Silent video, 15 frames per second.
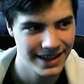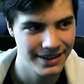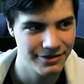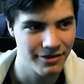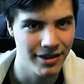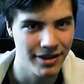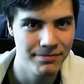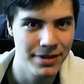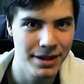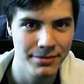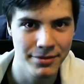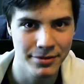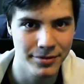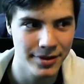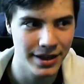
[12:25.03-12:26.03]
afraid
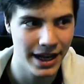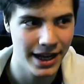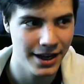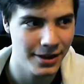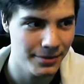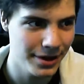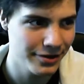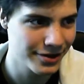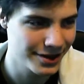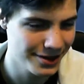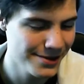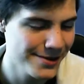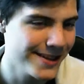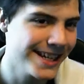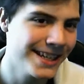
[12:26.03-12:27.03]
people will hate on me for
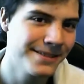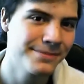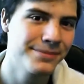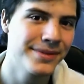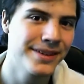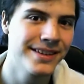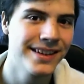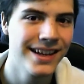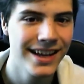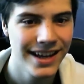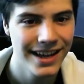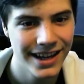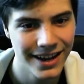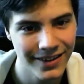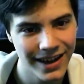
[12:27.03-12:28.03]
doing it. But
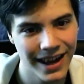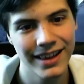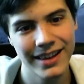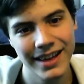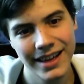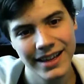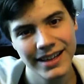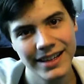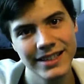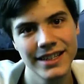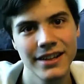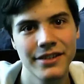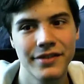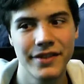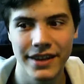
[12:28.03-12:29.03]
you know, like, there's
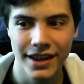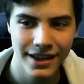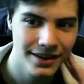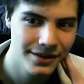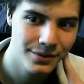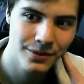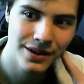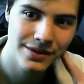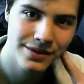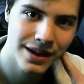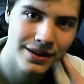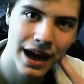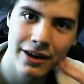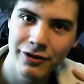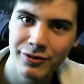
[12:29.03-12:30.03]
another thing. Like,
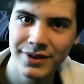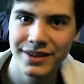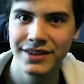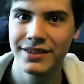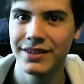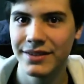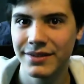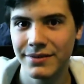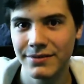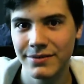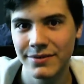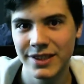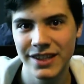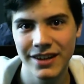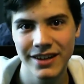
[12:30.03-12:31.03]
I've been
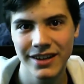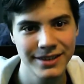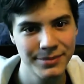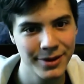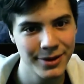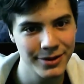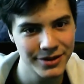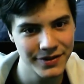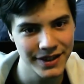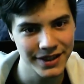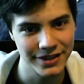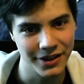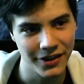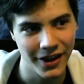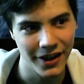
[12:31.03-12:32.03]
starting to post
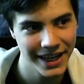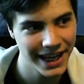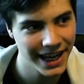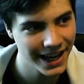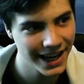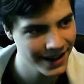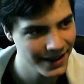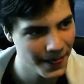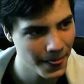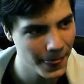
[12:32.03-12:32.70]
things on 9gag.